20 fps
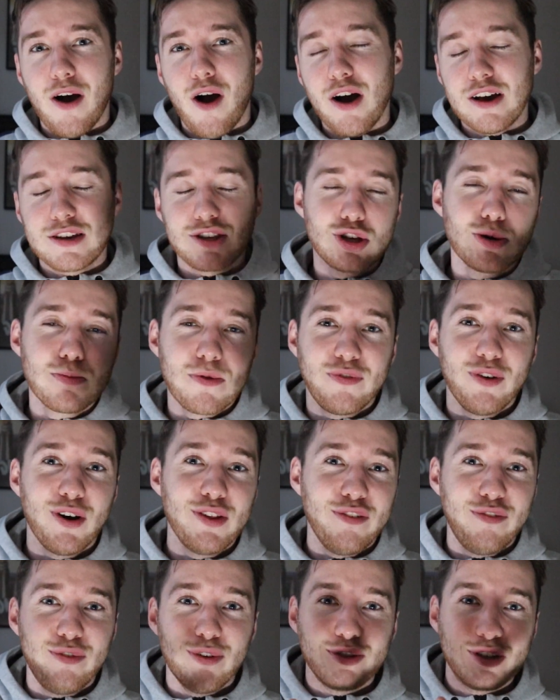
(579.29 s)
I still prefer
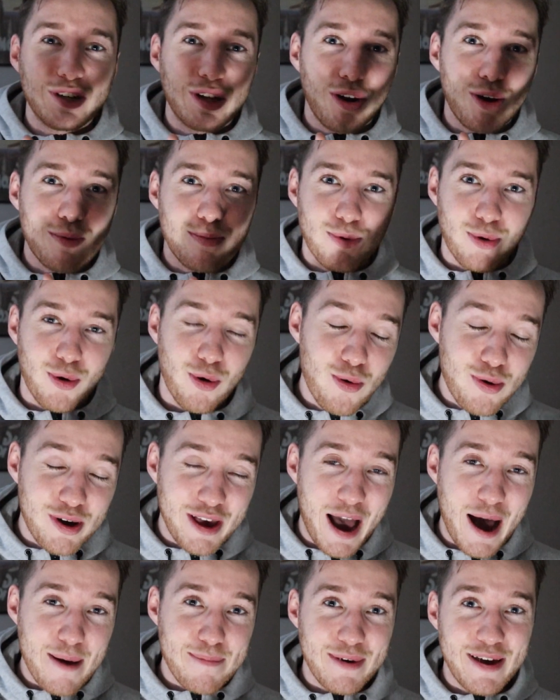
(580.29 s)
the FTSE Global All
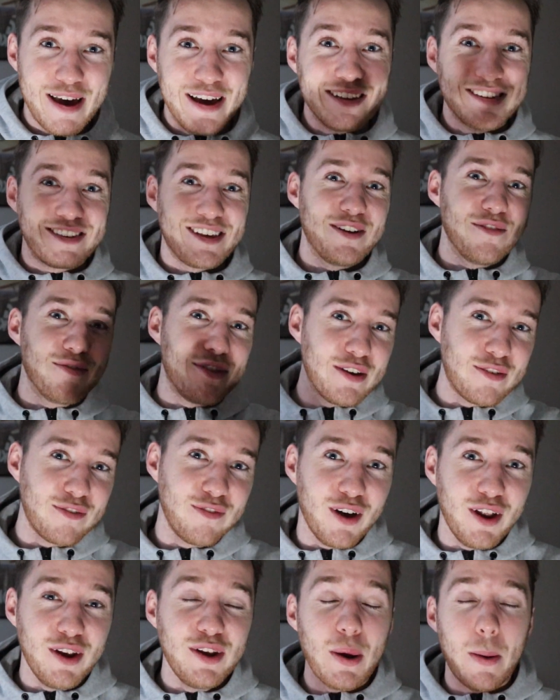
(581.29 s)
Cap instead of this
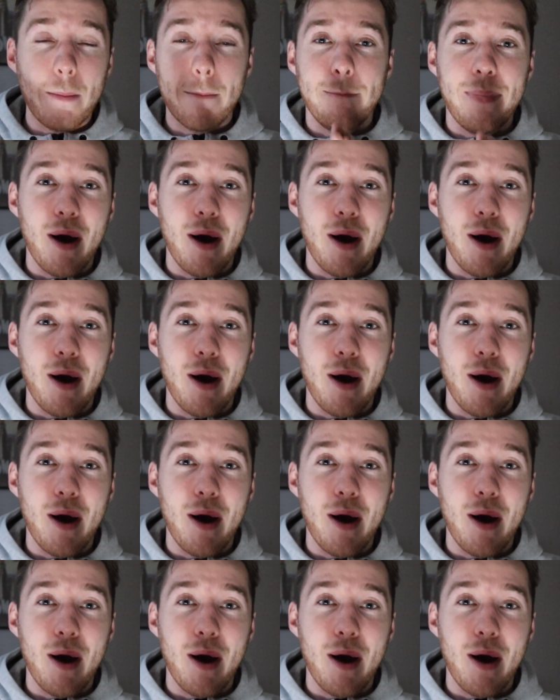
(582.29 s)
fund,